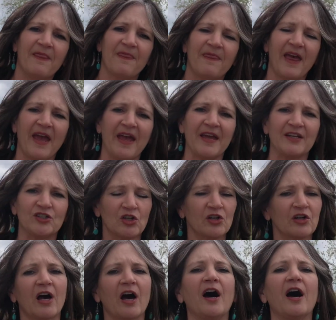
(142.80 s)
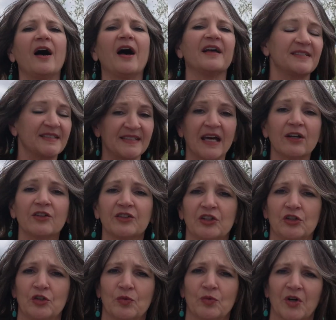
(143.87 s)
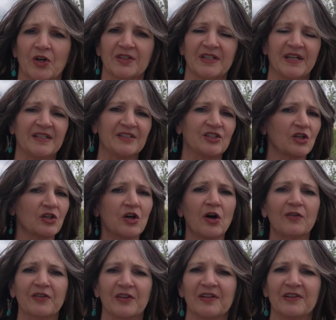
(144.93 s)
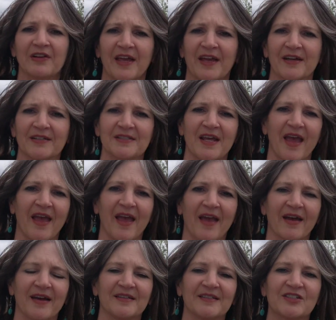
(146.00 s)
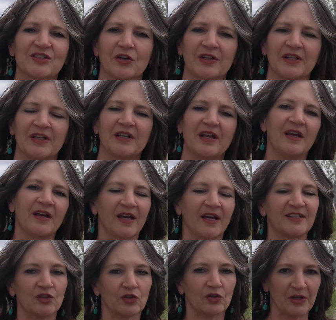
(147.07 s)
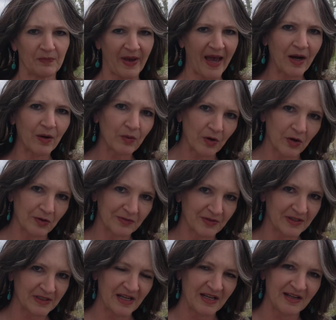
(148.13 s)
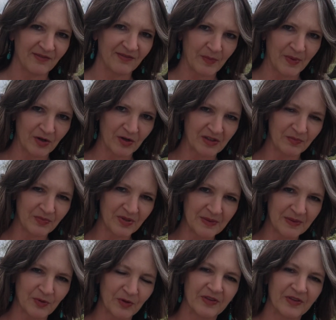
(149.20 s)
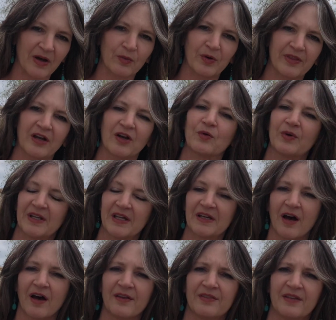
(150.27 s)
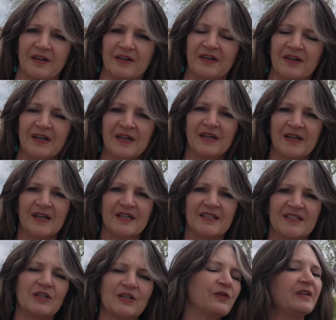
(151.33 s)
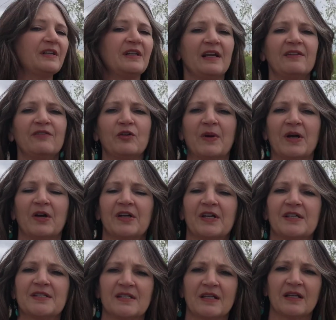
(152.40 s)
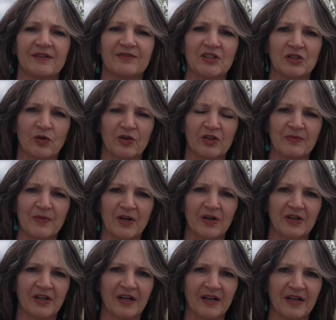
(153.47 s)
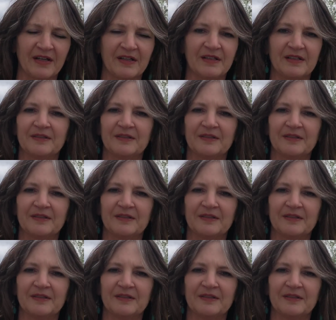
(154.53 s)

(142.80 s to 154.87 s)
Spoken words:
they settled the New World and took over the land and started exerting power over the Native American people that were there when they got there. So the Native Americans that lived in North America,